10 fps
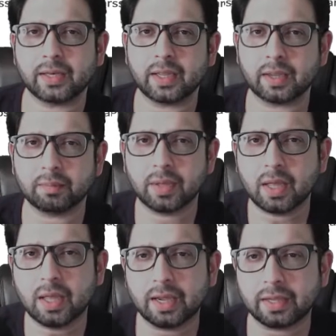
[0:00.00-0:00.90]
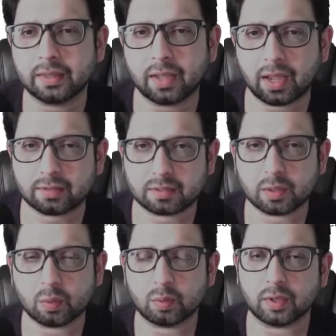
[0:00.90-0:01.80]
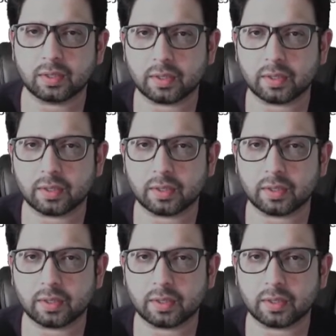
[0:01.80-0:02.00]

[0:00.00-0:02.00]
name in the SEO world.